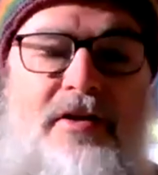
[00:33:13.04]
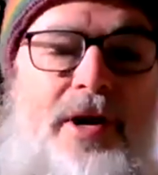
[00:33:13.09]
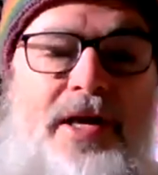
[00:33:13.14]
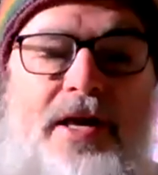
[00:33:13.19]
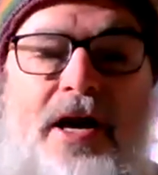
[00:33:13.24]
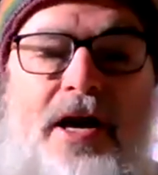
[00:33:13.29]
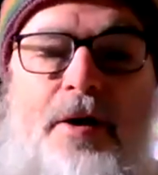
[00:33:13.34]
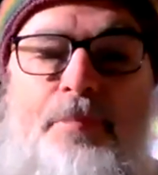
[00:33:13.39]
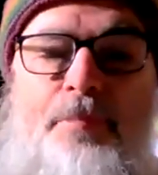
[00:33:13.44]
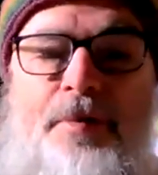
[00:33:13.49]

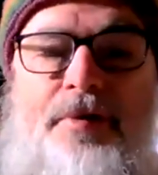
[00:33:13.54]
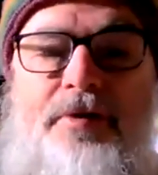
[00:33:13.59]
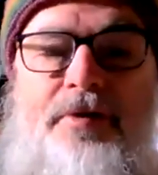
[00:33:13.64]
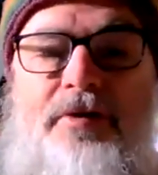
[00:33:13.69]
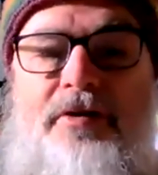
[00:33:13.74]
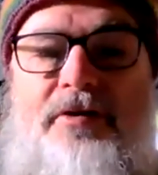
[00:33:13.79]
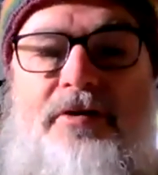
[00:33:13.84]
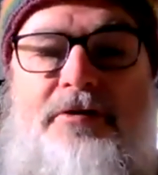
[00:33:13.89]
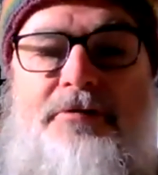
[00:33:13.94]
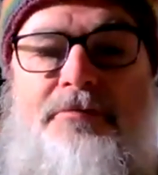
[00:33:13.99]
wake up.
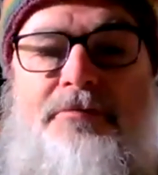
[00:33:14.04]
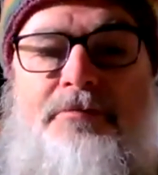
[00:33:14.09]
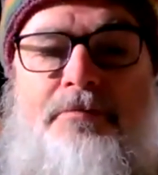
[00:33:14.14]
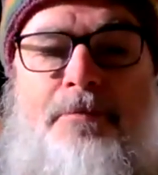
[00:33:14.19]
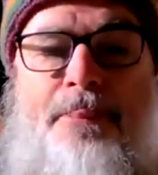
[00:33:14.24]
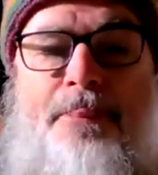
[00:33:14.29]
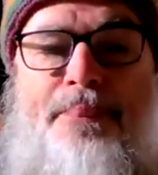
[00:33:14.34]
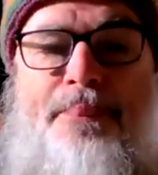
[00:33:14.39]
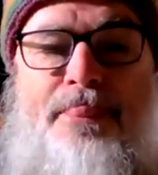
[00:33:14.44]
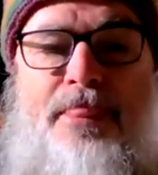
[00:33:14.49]

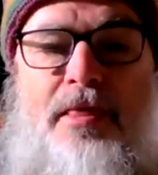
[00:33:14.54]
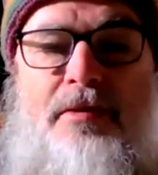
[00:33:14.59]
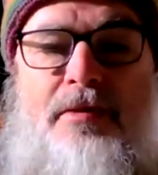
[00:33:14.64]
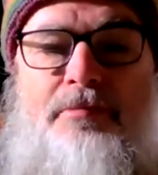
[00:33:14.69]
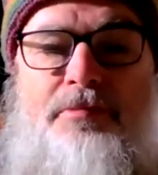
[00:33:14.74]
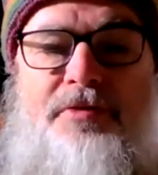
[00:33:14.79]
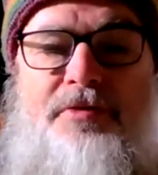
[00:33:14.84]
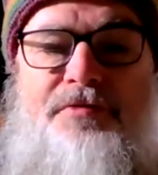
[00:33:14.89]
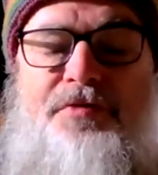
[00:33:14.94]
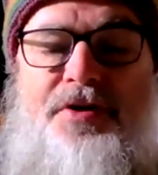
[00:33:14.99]

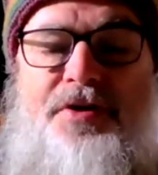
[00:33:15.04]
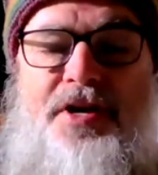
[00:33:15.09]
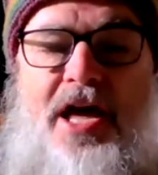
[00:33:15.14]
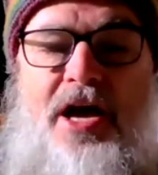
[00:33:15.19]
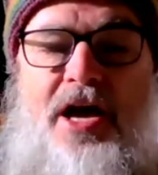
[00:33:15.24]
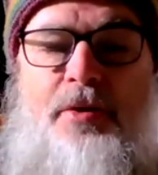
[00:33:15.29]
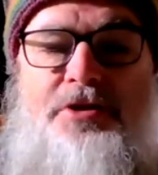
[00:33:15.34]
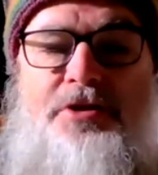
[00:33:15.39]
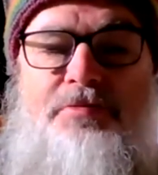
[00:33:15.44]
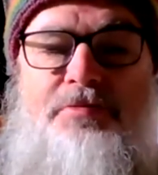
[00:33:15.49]
But for
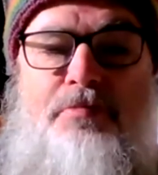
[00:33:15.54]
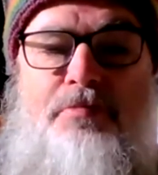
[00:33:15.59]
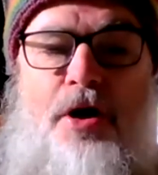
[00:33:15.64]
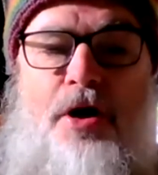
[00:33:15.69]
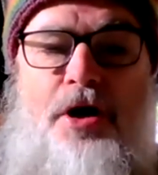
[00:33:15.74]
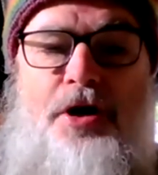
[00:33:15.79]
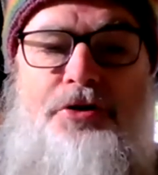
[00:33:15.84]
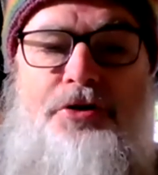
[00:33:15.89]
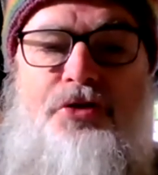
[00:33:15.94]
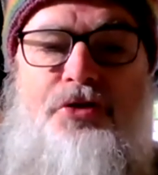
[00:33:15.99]
now, it's
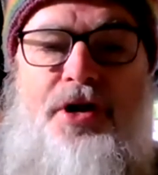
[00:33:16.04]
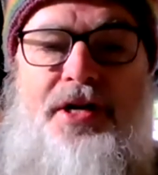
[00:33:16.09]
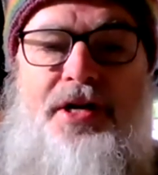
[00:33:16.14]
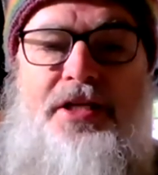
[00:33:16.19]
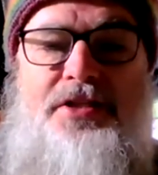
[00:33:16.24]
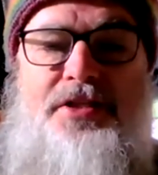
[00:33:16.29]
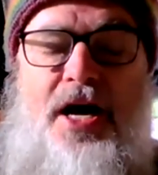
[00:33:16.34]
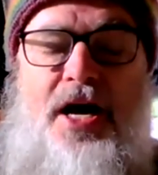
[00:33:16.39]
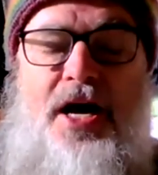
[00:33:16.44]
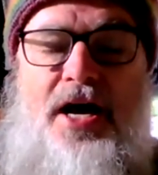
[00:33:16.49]
mind
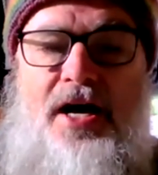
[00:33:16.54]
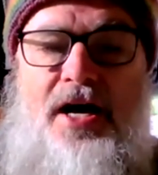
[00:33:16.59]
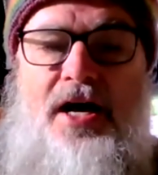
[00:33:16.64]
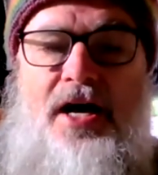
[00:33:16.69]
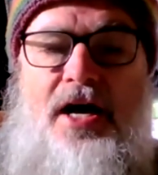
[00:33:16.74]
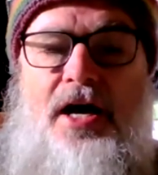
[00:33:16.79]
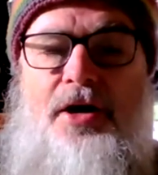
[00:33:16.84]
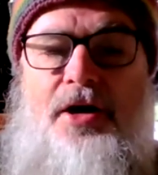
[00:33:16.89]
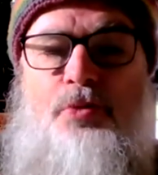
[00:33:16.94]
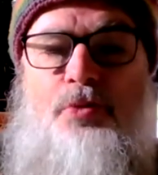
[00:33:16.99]
training. It's
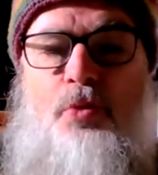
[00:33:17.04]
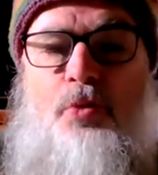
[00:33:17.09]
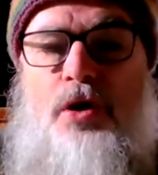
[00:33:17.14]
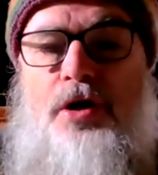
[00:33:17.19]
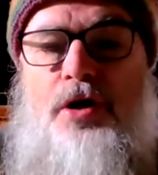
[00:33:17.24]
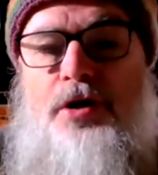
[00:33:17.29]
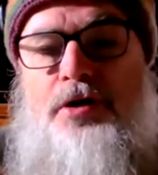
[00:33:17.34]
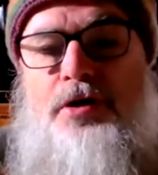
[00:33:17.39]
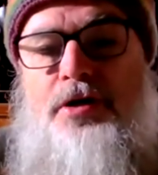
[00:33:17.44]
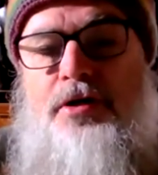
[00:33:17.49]
hard
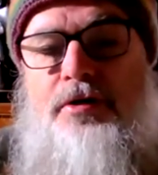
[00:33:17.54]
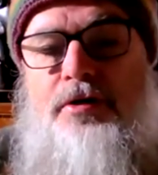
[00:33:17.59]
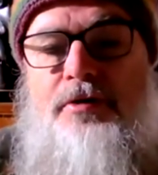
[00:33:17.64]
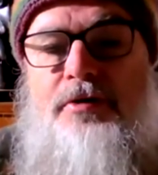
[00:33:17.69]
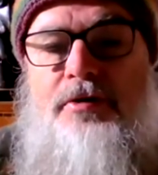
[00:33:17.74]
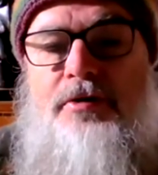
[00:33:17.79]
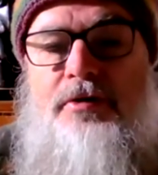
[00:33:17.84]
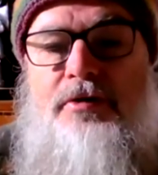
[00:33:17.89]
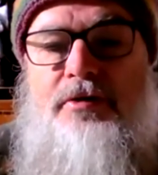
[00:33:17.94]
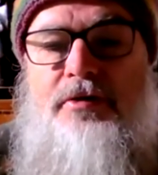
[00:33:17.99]
work.
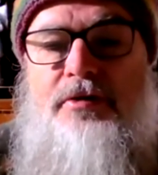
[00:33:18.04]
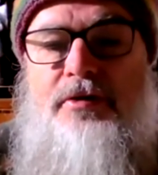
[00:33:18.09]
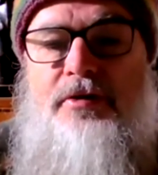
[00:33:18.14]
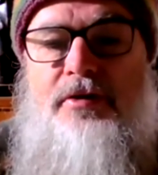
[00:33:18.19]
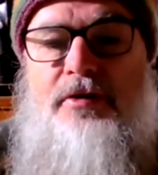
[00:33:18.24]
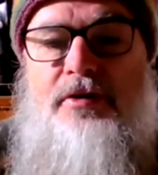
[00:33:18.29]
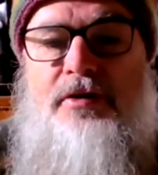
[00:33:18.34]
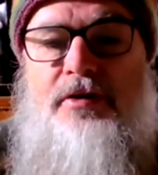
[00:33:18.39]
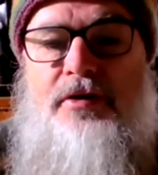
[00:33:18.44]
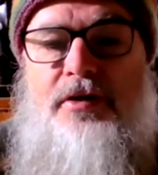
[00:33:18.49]

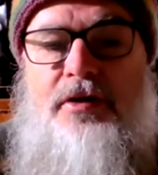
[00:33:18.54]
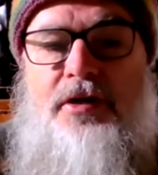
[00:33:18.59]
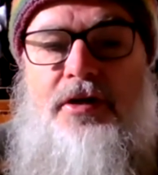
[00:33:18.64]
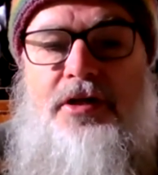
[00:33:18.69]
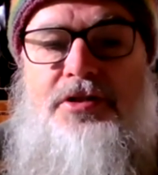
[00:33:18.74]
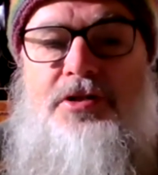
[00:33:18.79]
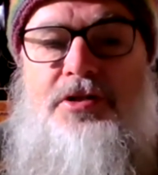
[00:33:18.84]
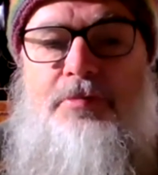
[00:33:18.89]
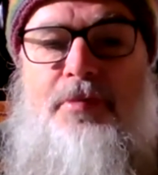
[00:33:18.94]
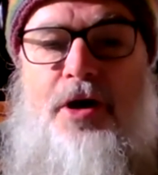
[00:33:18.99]

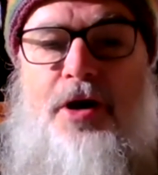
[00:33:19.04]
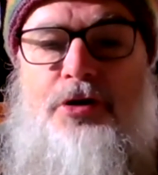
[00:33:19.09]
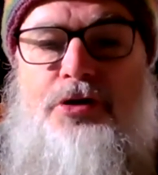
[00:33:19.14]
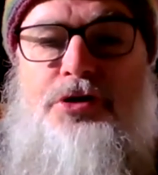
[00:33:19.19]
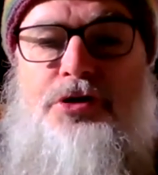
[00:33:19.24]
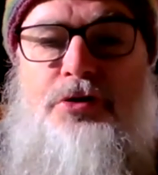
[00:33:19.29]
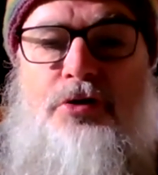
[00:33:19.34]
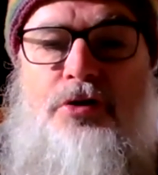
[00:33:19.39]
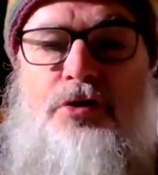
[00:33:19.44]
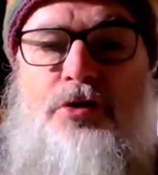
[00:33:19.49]
It's
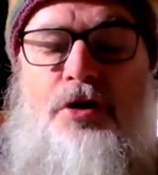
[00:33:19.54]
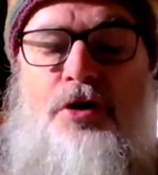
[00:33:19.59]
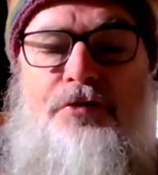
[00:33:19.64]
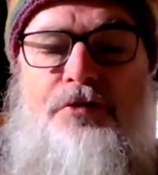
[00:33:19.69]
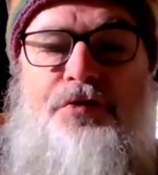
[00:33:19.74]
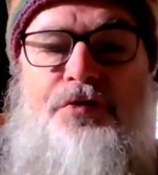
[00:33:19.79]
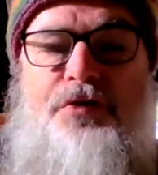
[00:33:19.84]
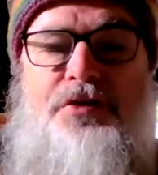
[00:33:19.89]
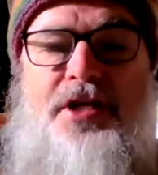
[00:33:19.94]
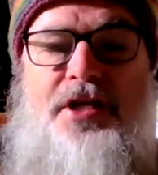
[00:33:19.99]
emotional
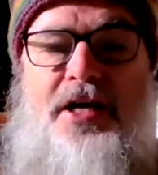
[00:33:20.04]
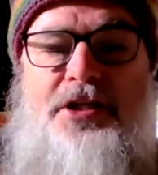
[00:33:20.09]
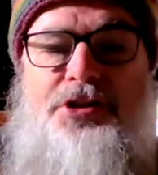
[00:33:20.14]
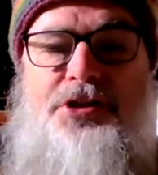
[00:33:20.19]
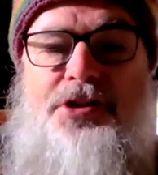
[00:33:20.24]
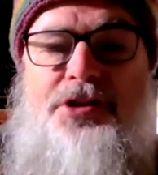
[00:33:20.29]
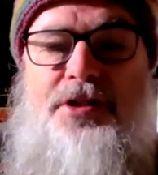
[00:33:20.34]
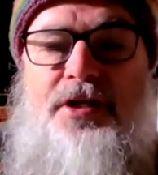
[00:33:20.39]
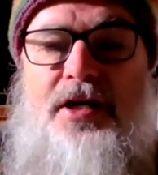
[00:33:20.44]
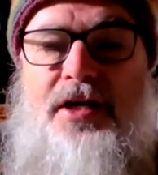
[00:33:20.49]

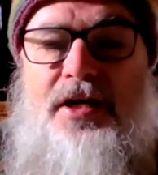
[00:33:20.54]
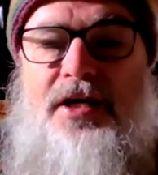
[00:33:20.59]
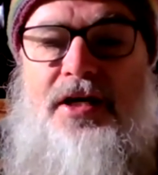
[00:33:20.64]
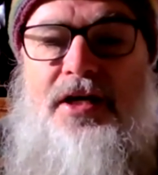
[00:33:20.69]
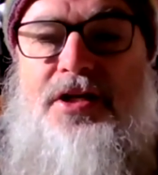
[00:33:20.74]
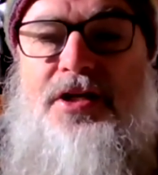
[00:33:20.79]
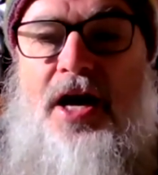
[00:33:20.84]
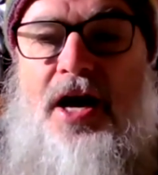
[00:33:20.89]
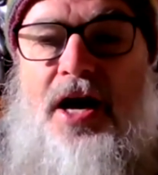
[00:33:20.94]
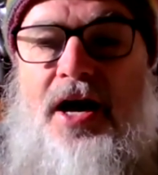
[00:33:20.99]
confrontation.
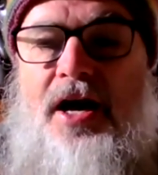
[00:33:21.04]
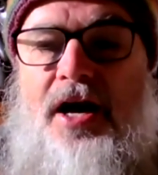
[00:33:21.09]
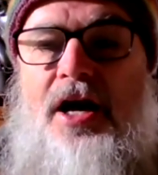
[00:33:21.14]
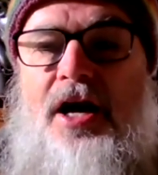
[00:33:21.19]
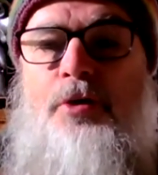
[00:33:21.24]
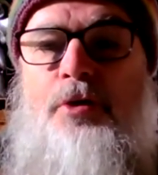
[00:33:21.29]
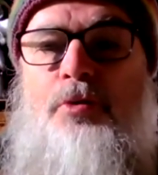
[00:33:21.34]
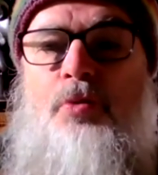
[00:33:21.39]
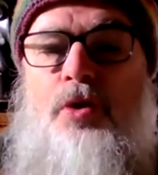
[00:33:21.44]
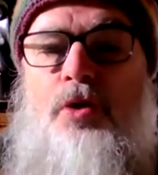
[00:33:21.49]
It's
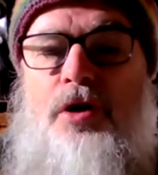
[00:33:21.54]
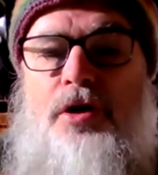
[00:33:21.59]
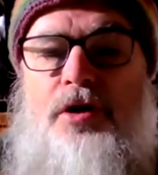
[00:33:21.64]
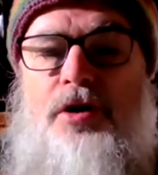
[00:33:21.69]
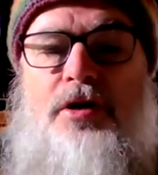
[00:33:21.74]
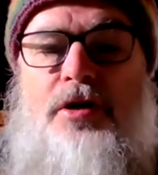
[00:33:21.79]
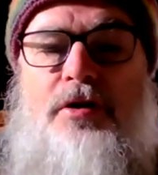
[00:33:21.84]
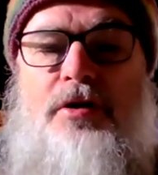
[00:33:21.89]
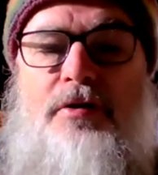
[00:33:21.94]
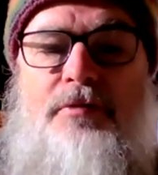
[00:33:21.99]
hard
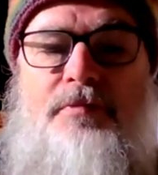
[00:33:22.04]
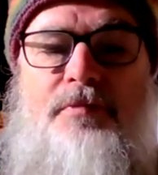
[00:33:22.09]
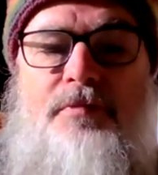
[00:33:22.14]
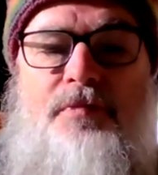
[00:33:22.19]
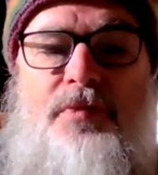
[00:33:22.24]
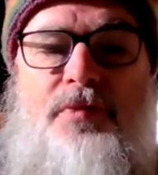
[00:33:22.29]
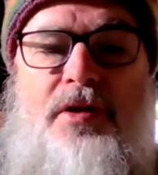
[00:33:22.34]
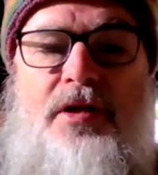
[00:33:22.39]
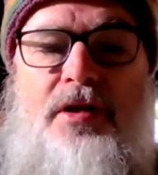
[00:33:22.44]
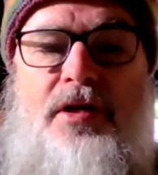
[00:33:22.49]
work.
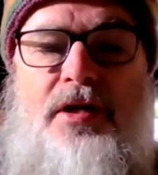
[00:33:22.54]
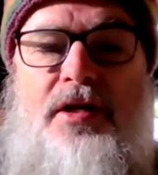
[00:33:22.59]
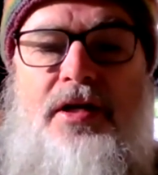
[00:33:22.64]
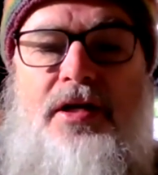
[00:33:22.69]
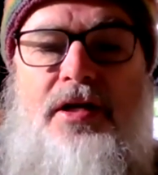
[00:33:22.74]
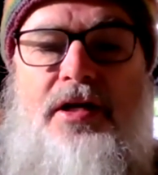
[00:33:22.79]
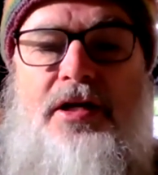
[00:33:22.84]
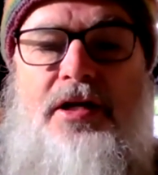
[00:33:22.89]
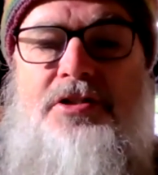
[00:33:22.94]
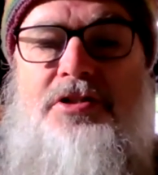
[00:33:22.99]

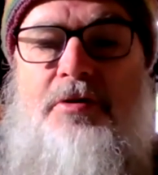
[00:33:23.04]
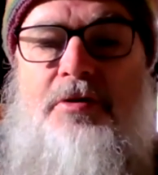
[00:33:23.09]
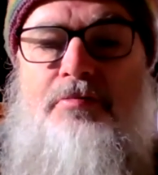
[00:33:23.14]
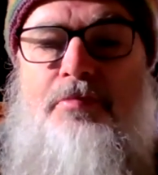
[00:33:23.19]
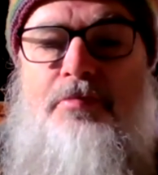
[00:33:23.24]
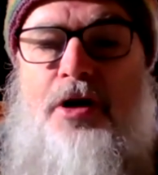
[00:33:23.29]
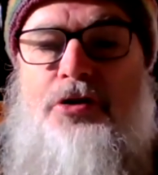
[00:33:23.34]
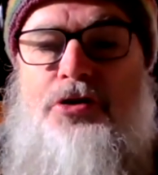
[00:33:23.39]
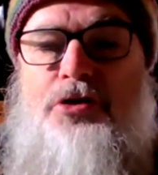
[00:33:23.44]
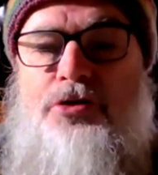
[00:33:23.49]
It's
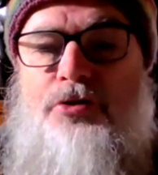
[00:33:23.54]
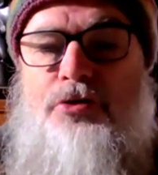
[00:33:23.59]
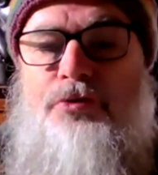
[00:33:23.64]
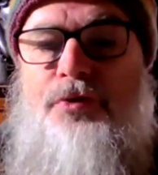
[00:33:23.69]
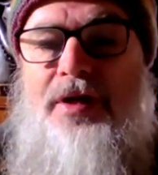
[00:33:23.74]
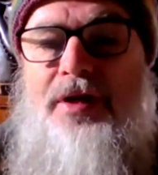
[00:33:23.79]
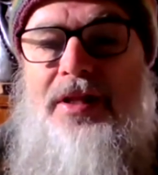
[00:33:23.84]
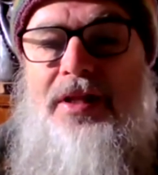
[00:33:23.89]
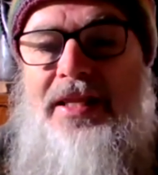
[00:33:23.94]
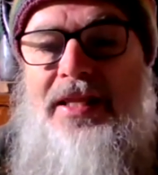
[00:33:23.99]

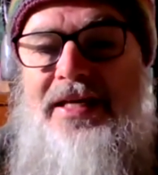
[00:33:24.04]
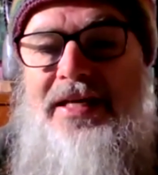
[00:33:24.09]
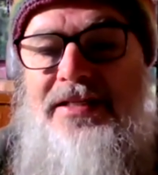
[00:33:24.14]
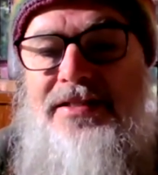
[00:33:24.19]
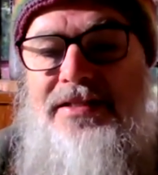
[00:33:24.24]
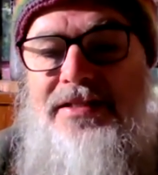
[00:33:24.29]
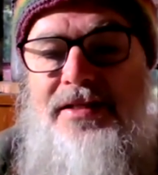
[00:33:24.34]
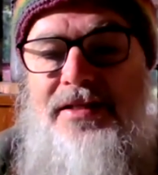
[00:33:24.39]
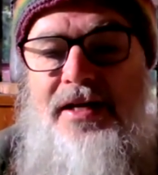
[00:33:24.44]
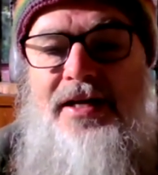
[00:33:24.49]
emotional
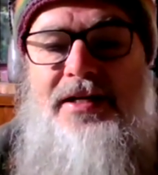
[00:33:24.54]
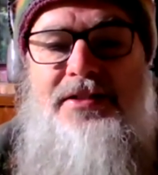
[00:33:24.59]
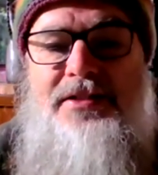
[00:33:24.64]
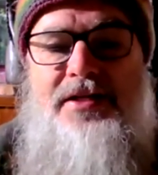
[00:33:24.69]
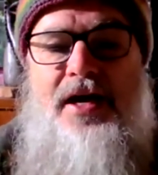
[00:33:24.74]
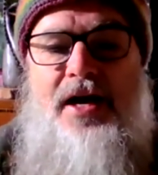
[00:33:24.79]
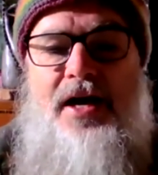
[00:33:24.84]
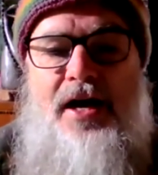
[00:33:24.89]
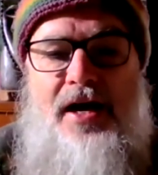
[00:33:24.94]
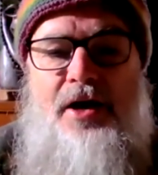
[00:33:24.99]
release.
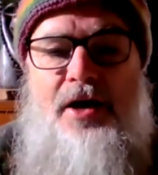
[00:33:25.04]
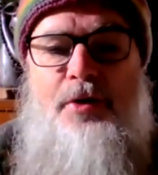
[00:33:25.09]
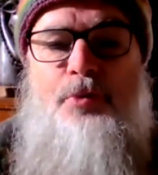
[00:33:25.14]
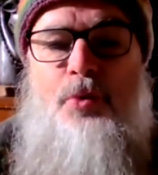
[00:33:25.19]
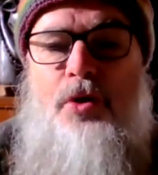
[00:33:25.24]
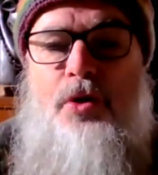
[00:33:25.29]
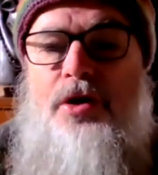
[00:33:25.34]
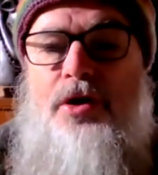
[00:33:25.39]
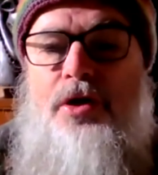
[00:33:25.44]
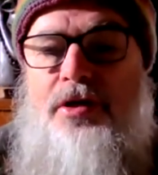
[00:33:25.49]
It's
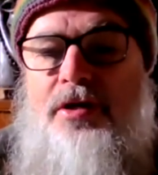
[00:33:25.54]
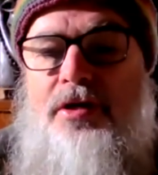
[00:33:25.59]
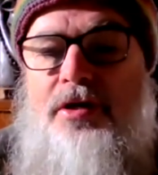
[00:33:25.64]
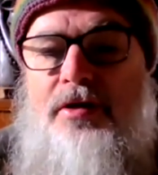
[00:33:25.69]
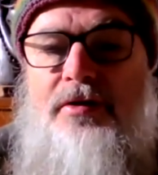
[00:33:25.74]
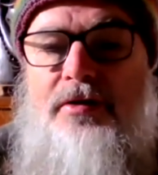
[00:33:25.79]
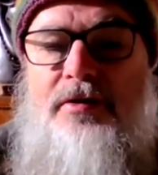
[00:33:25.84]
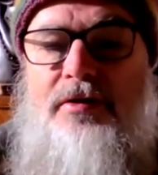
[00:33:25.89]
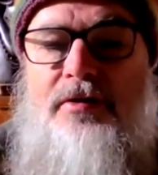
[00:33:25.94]
hard work.